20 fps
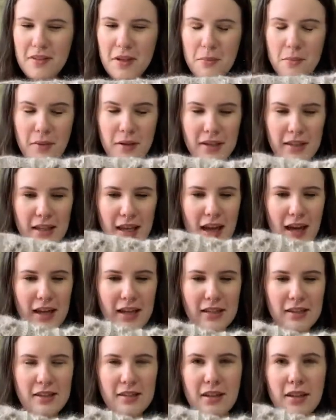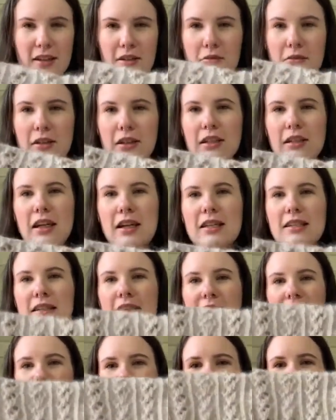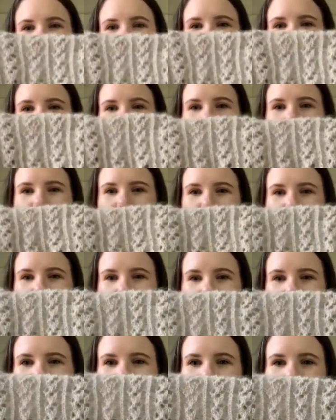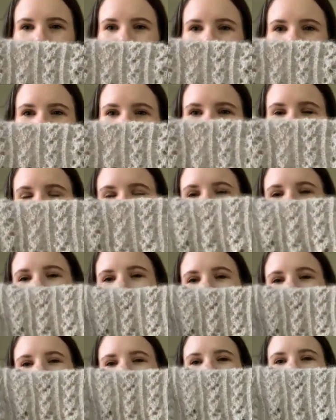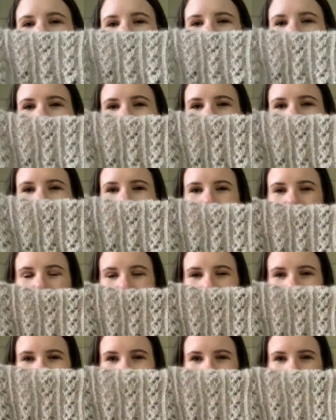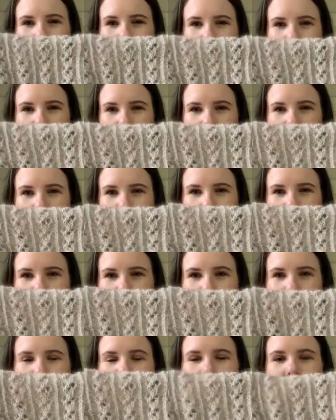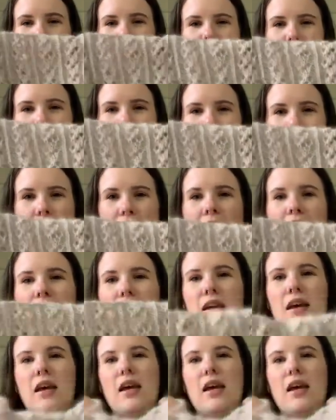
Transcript: but yeah, it's got a really nice lace pattern to it. And I think it's just so pretty and gauzy. So this is the back.